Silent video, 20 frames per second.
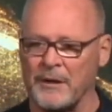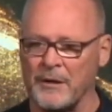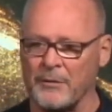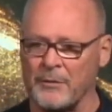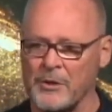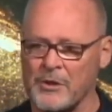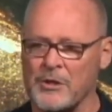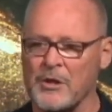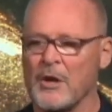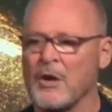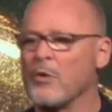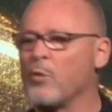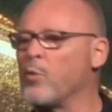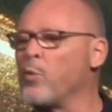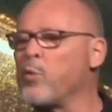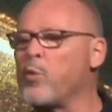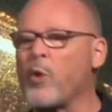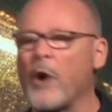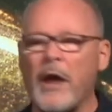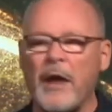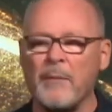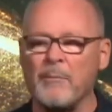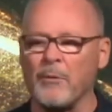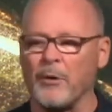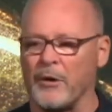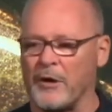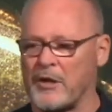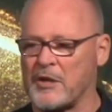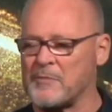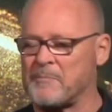It was way
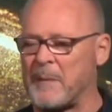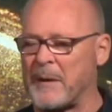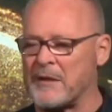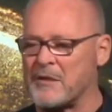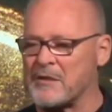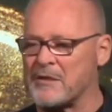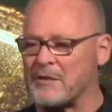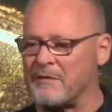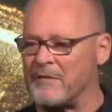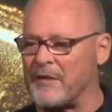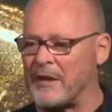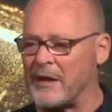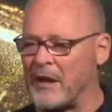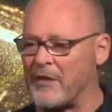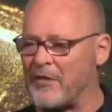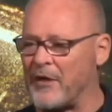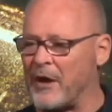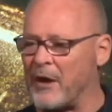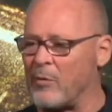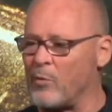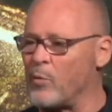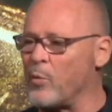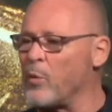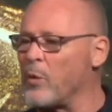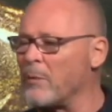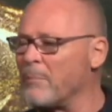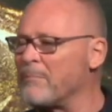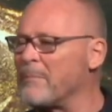more expensive than I thought,